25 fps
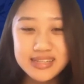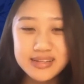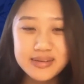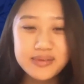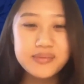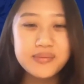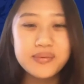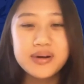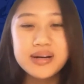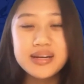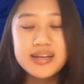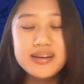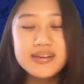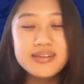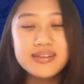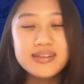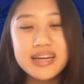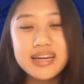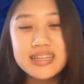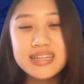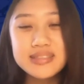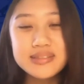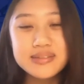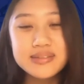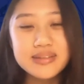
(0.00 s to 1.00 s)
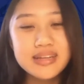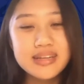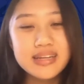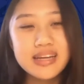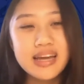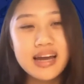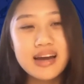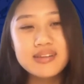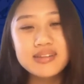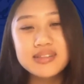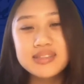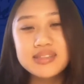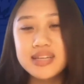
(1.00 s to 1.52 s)
What do you like doing
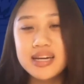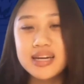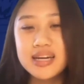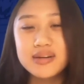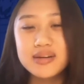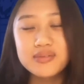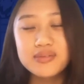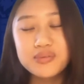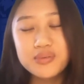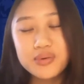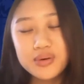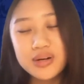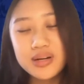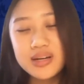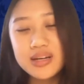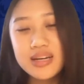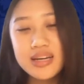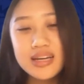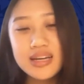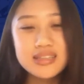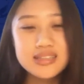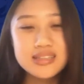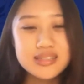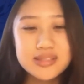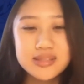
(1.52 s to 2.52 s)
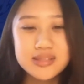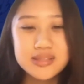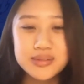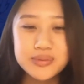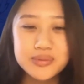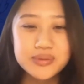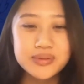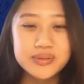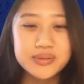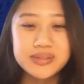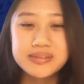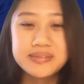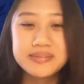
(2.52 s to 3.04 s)
outside of work and
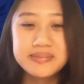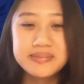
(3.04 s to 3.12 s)
school?